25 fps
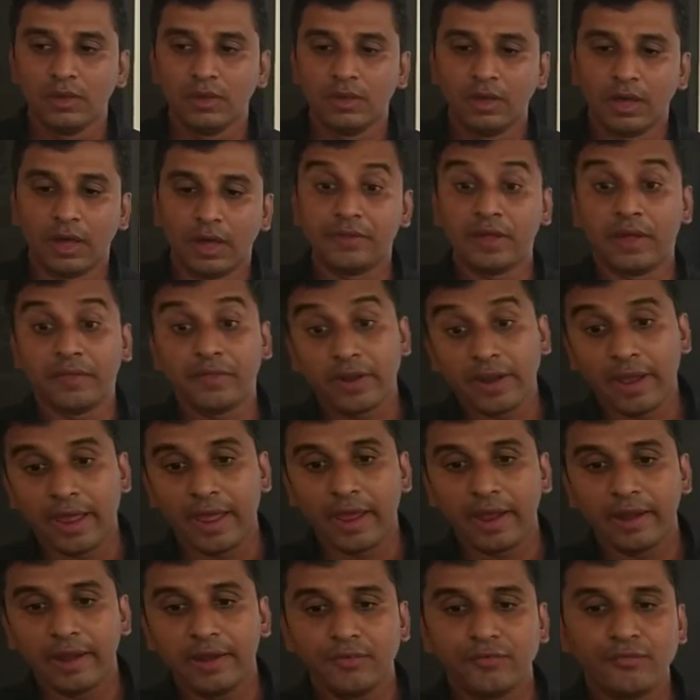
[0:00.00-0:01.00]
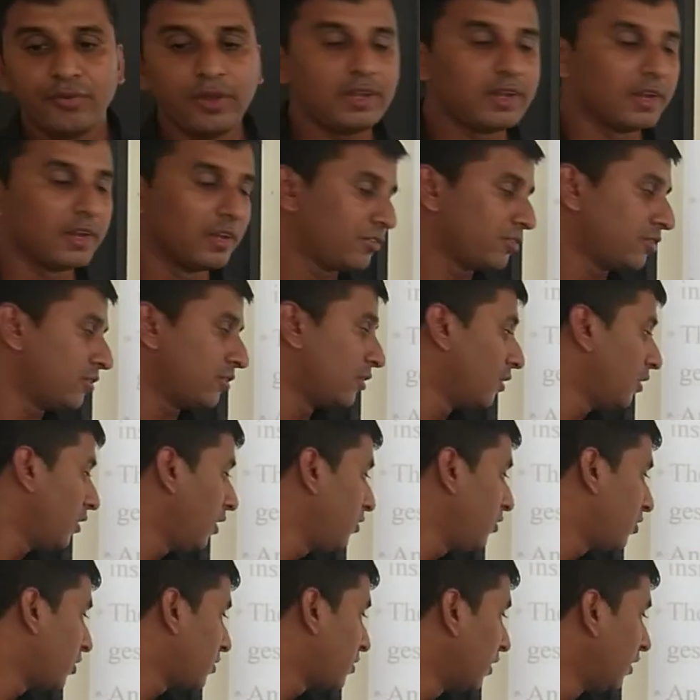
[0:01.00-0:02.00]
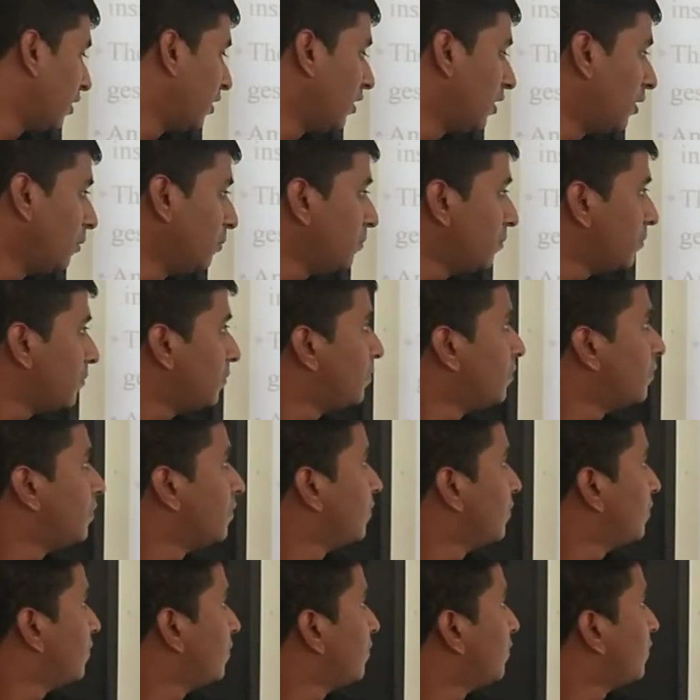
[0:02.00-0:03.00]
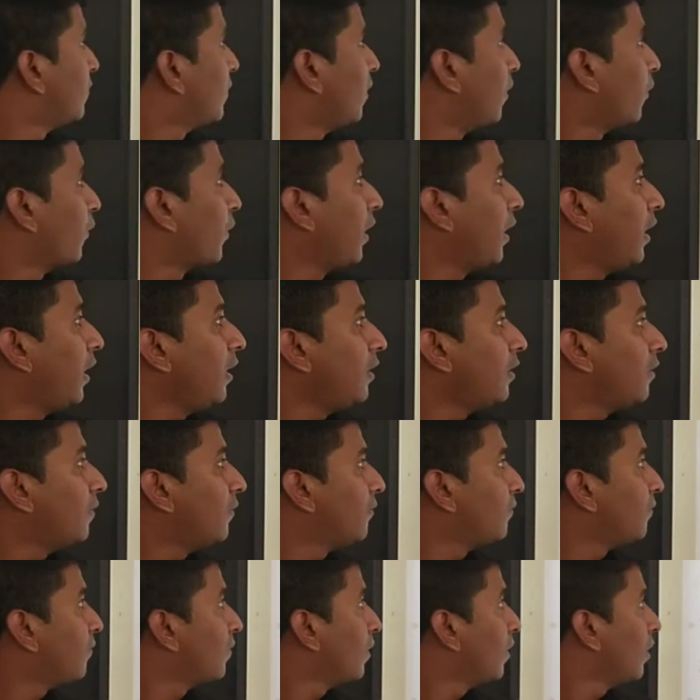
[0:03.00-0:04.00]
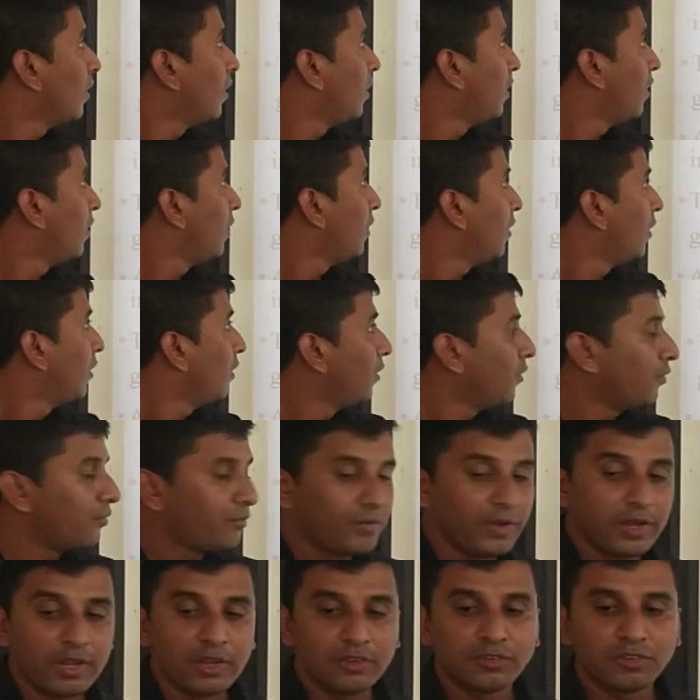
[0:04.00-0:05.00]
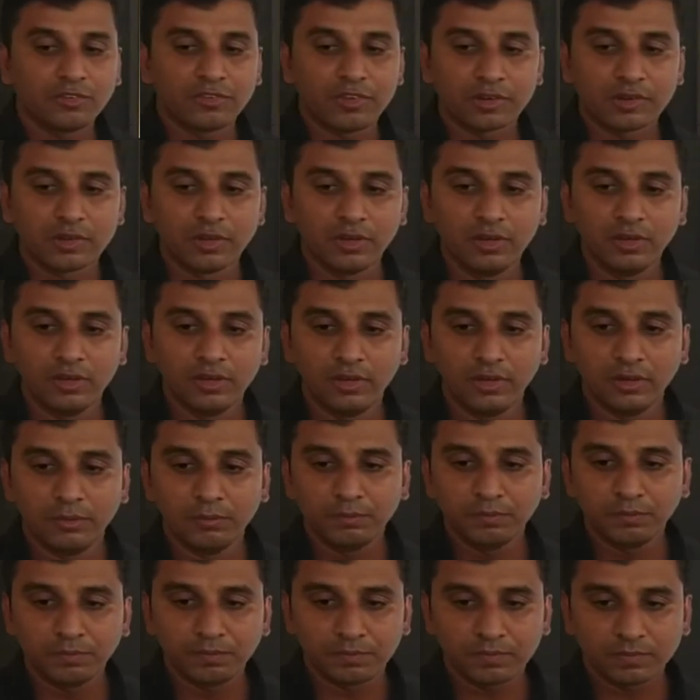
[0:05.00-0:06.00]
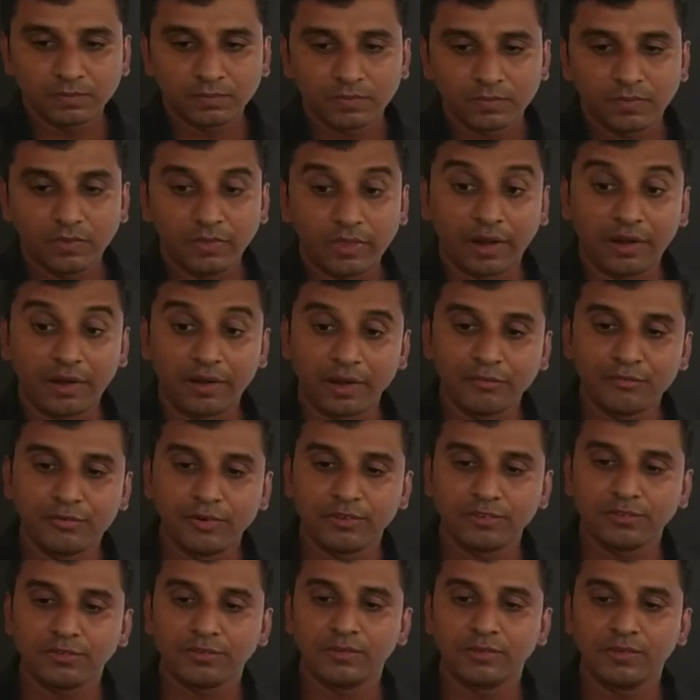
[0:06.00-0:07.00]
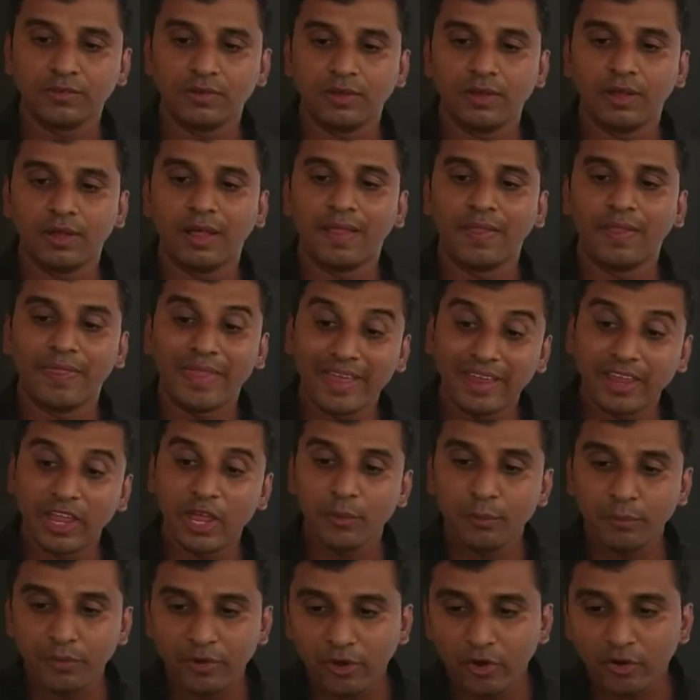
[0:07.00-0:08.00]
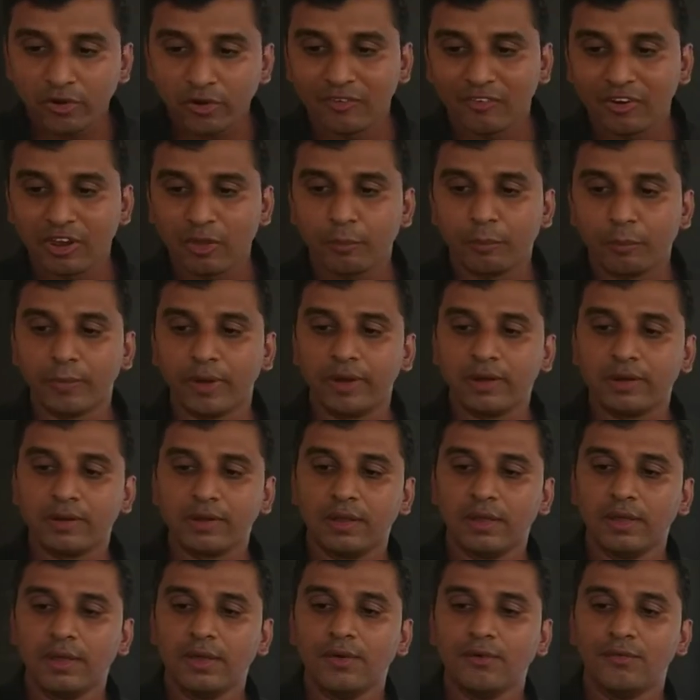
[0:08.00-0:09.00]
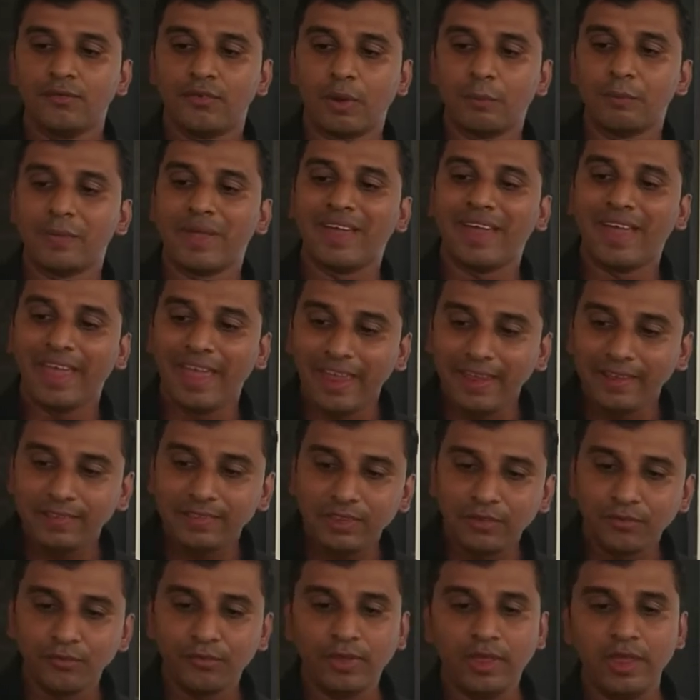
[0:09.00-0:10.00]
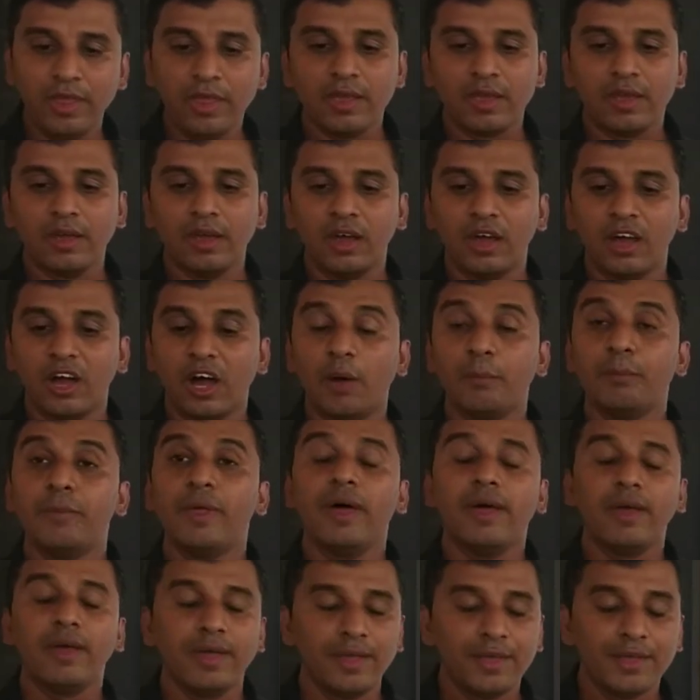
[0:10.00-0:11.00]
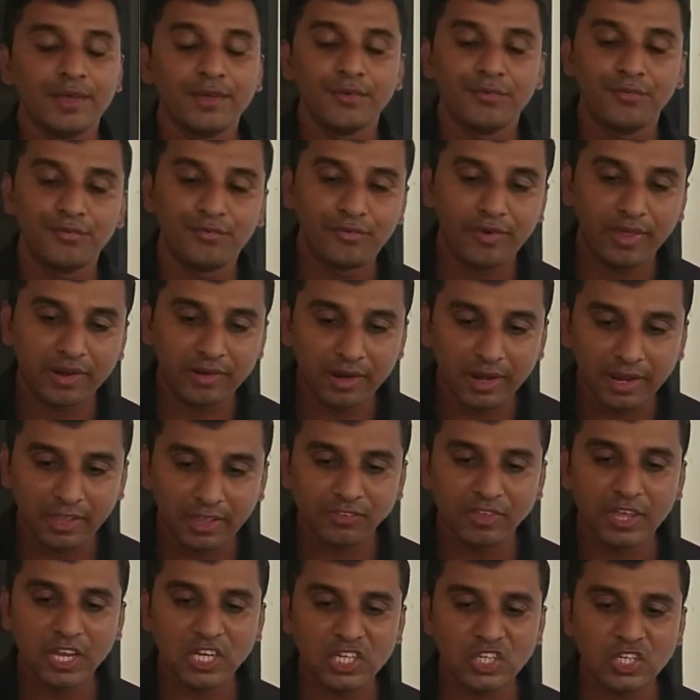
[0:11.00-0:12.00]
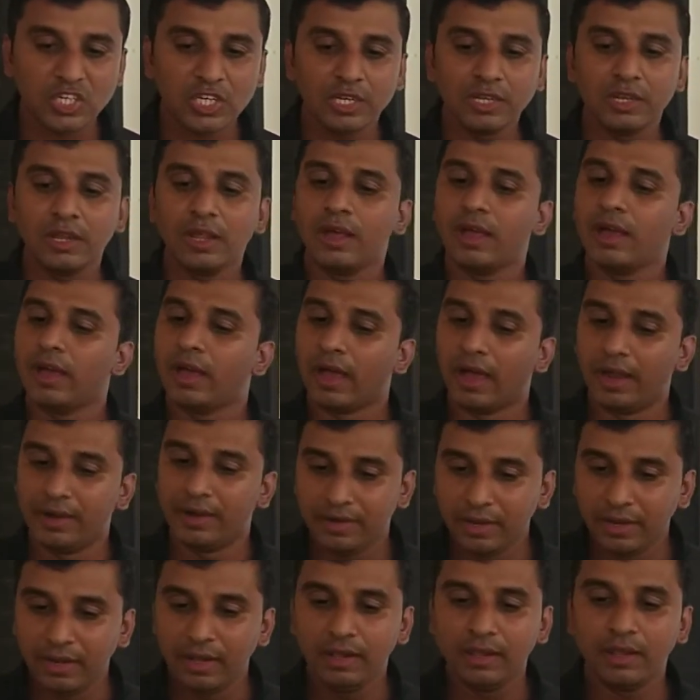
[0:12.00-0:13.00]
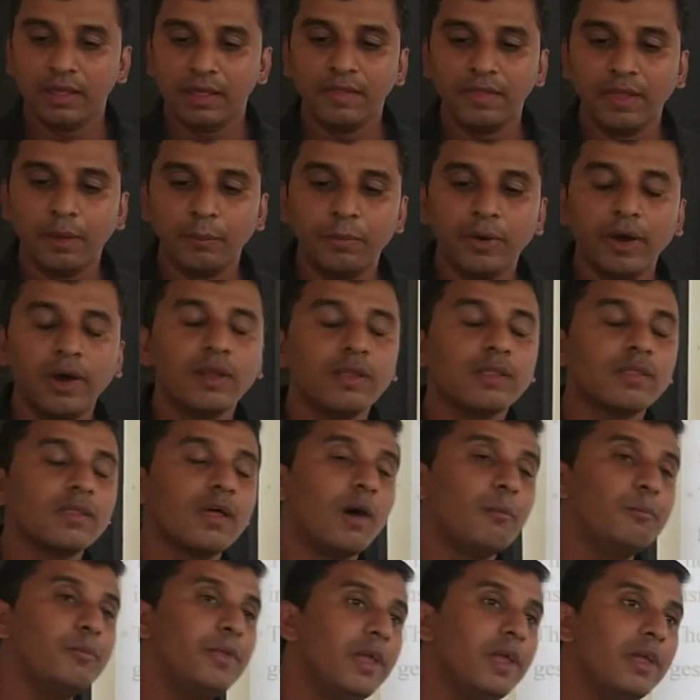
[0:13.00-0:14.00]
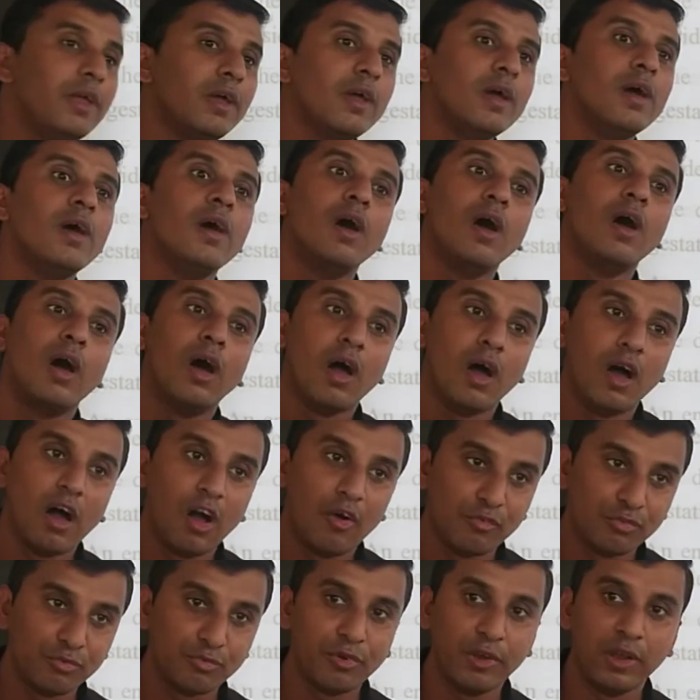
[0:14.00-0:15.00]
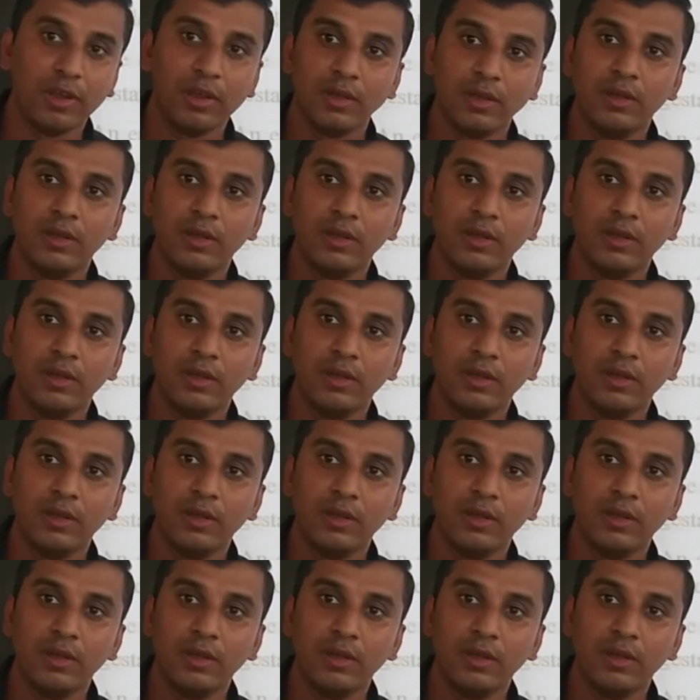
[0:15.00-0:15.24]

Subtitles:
On the other hand, fetus is a term, okay? Fetus is a term that refers the embryo development from the 8th week of the fertilization until the birth of the offspring.